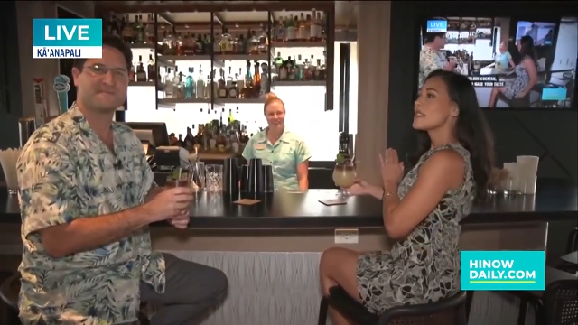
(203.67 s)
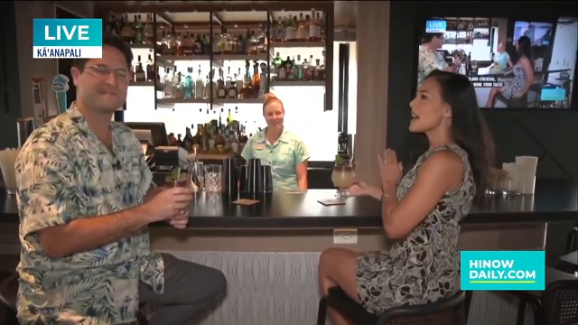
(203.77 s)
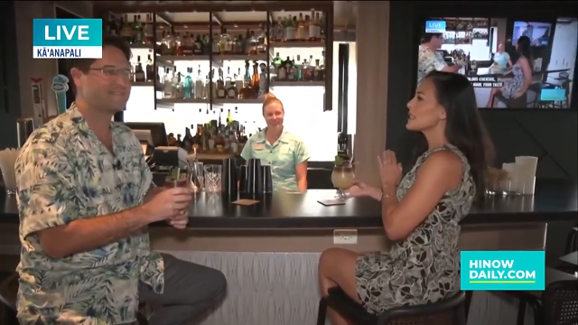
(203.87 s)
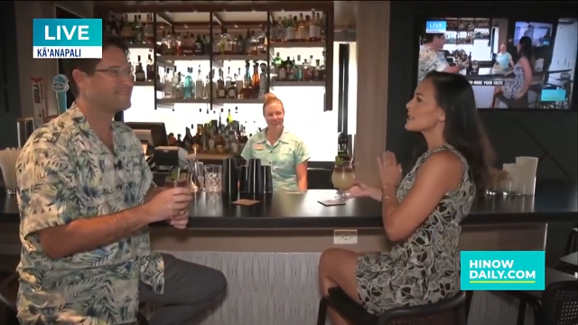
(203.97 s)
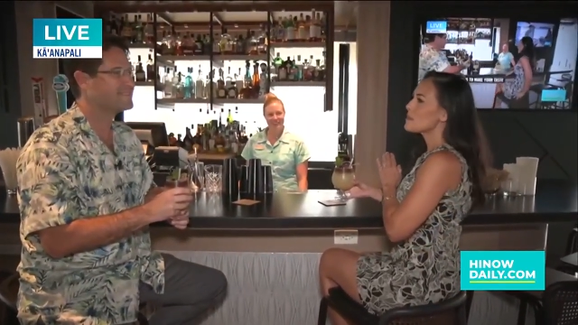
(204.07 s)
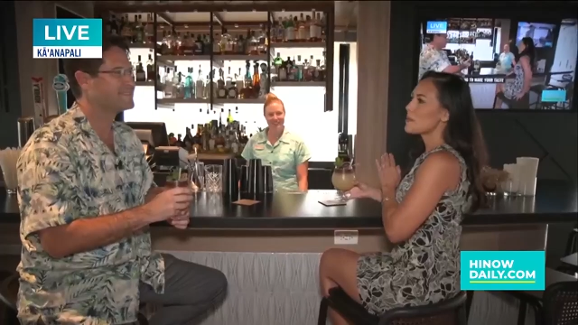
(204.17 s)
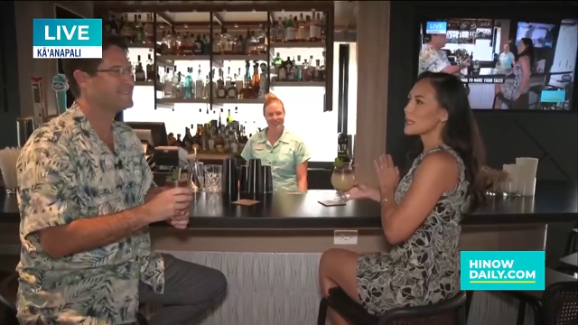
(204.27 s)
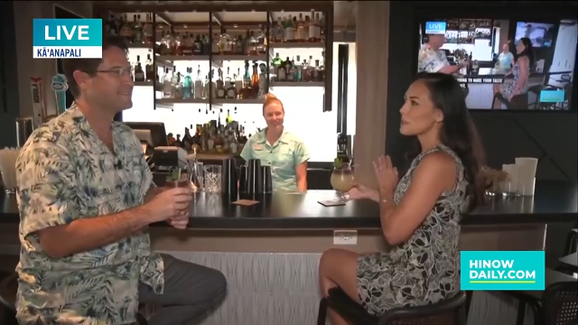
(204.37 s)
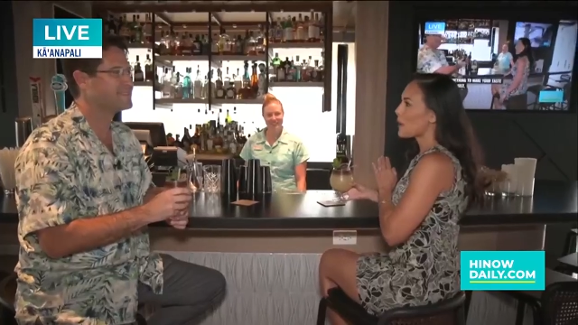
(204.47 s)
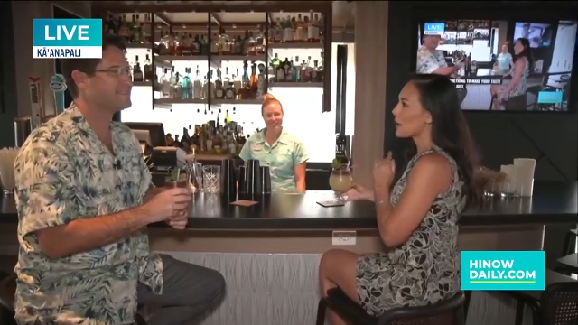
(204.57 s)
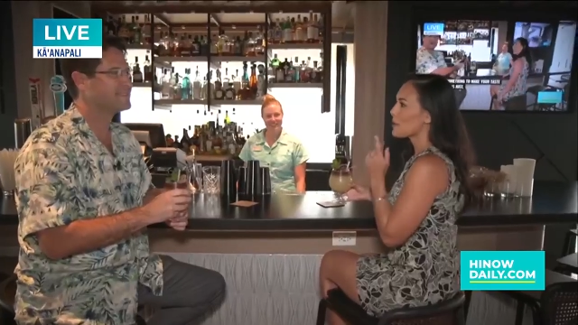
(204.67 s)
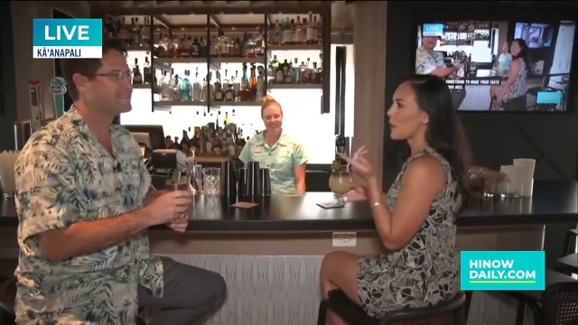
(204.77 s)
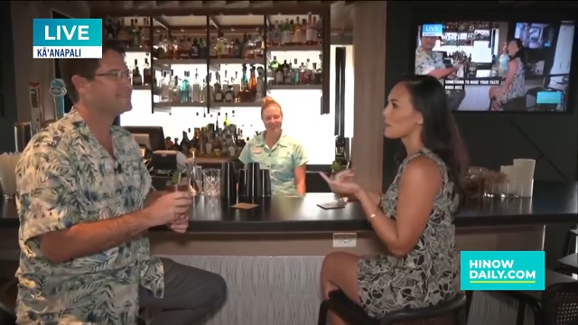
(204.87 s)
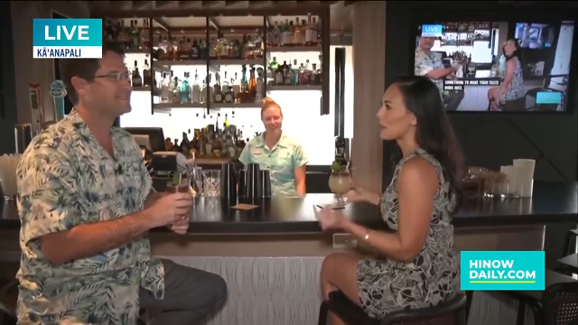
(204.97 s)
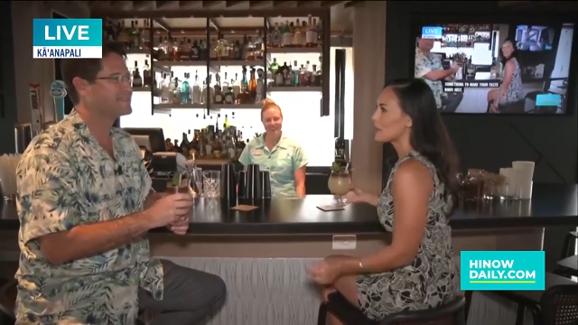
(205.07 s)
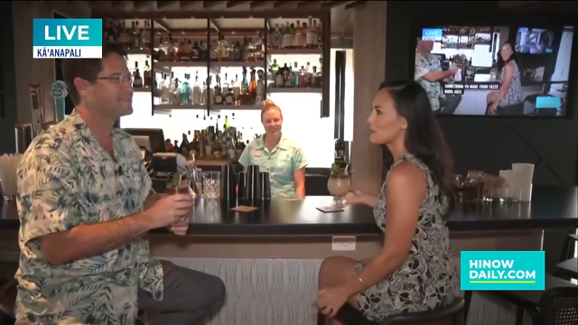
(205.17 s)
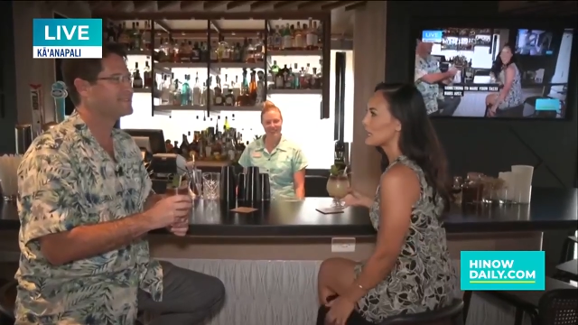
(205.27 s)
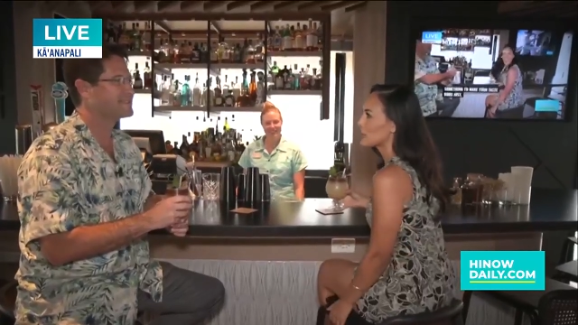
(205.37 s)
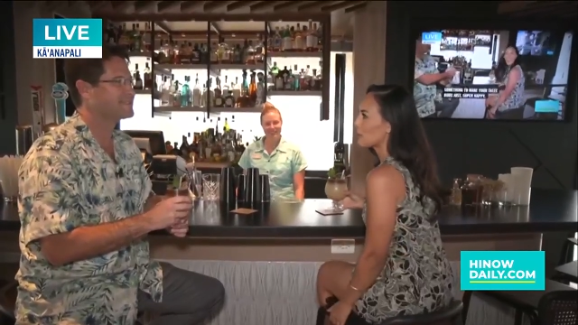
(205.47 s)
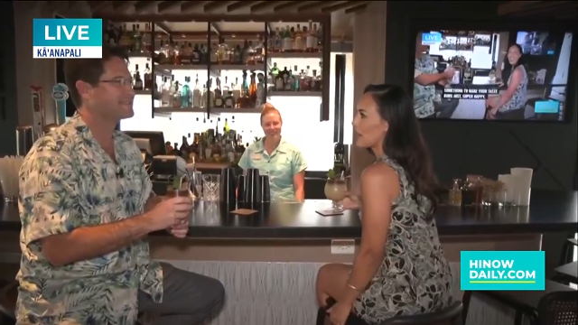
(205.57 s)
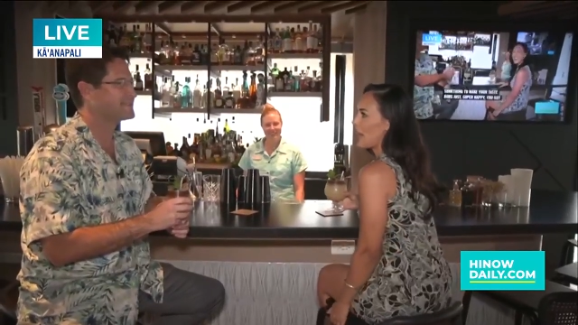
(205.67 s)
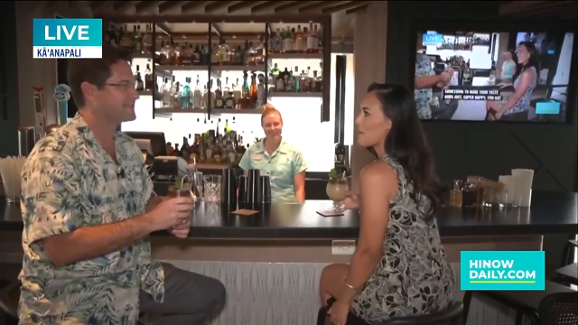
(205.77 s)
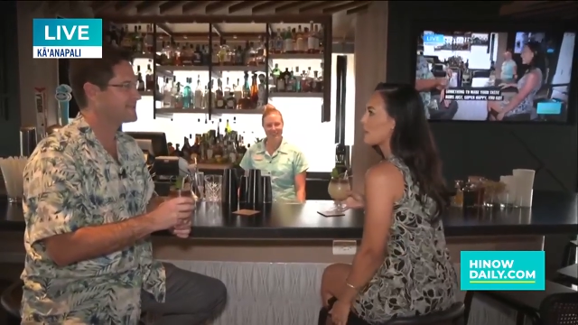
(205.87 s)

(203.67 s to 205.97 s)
Speaker 1: That's the best part about being beachfront.